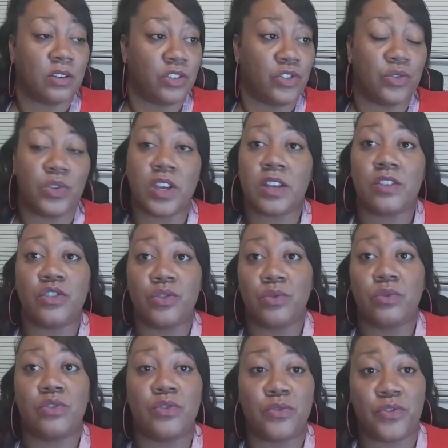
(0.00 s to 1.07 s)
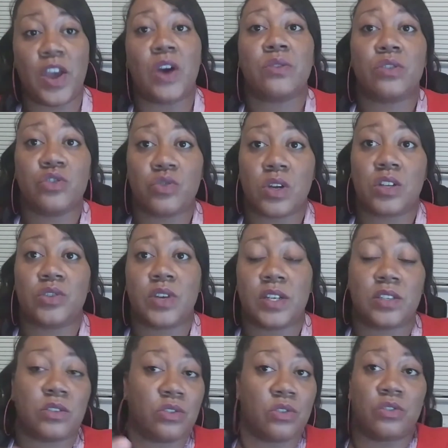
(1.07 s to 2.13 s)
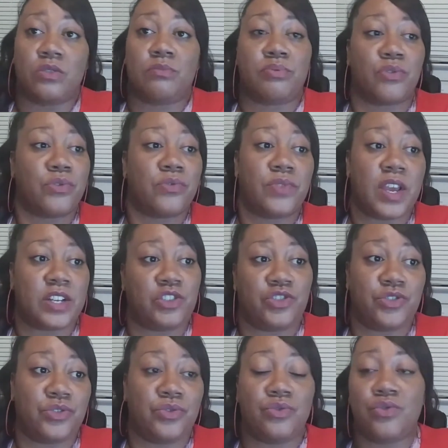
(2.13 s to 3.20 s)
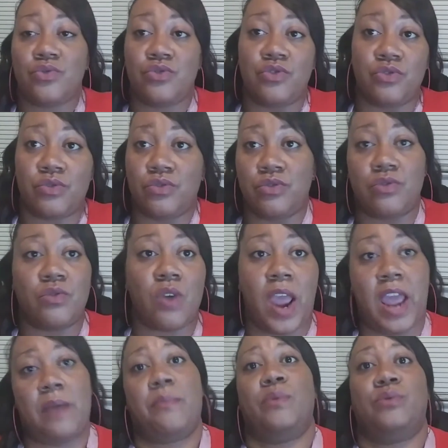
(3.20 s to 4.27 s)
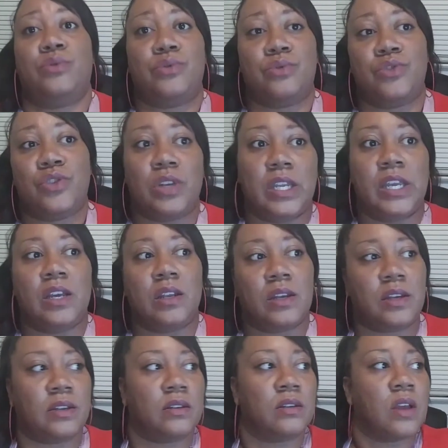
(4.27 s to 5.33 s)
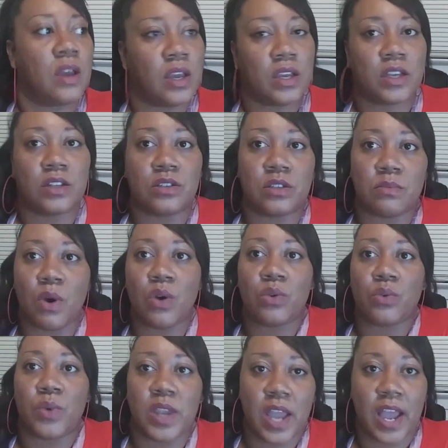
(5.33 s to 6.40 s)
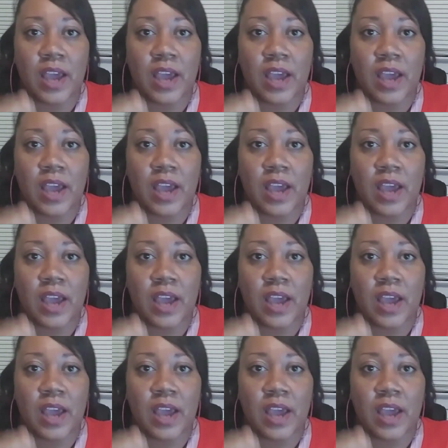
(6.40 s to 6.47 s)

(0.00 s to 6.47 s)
you failed the drug test. You can prove that you're able to, you legally can smoke the weed.